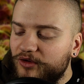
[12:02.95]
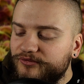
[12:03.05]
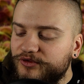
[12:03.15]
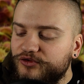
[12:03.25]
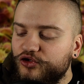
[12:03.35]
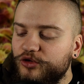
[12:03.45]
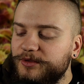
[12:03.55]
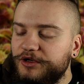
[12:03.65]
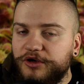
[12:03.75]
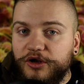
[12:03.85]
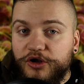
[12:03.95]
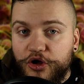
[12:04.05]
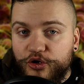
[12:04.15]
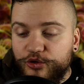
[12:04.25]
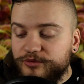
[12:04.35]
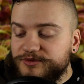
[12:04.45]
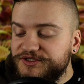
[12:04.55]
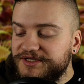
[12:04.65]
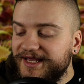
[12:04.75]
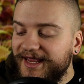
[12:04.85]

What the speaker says: of terminal lobes